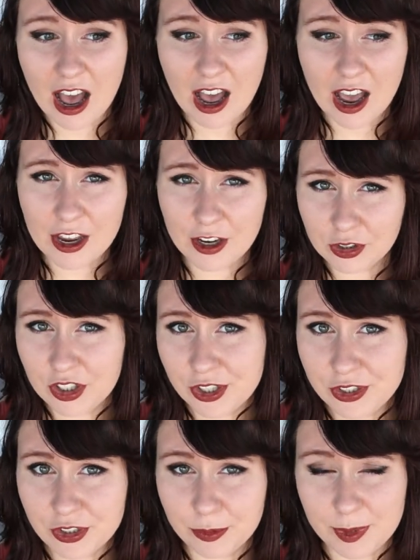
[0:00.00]
I only
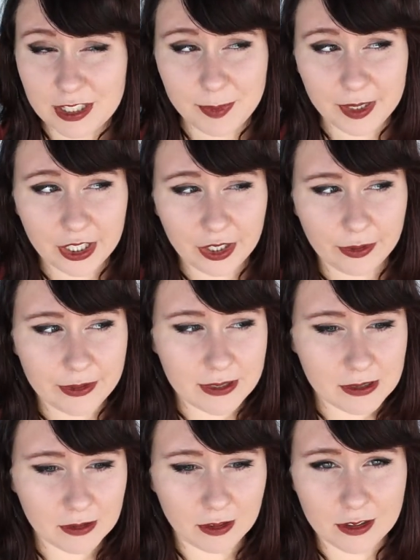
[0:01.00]
assume it's
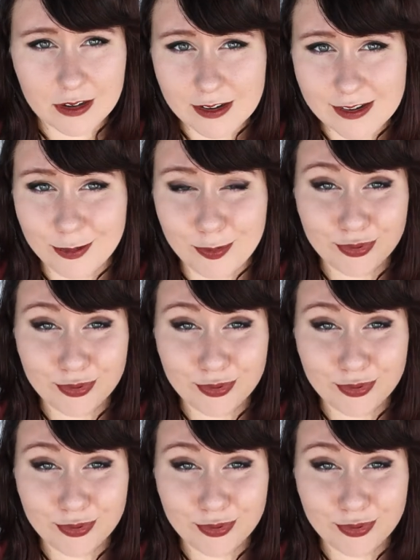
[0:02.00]
because the